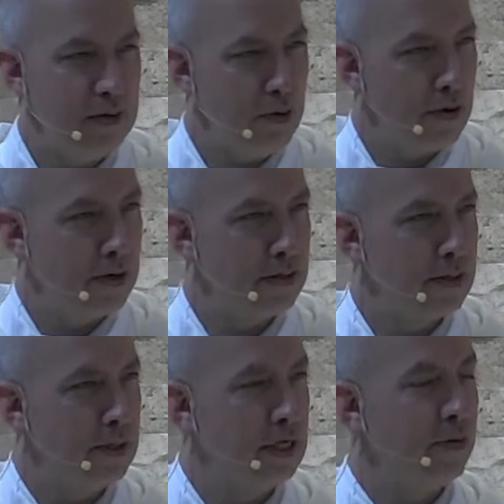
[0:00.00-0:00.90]

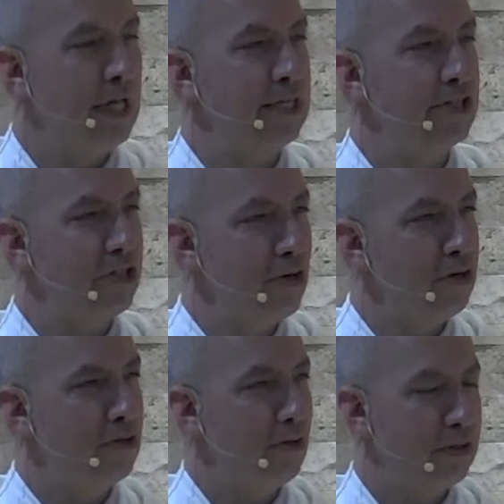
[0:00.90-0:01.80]
interior in
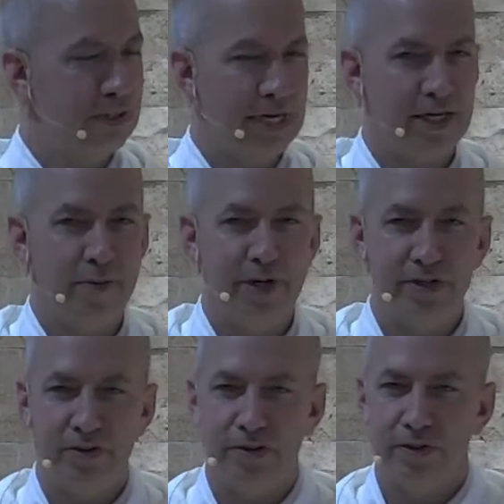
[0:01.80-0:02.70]
relationship with
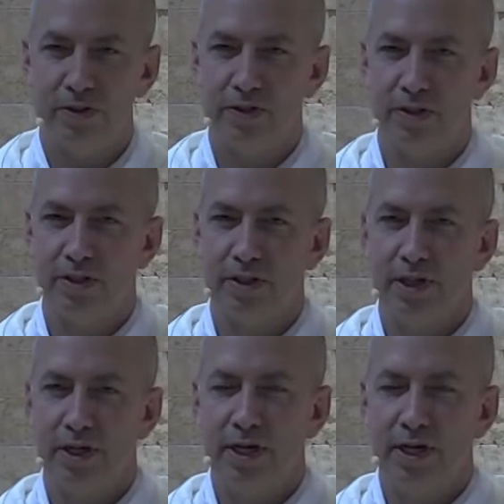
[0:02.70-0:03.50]
the sacraments.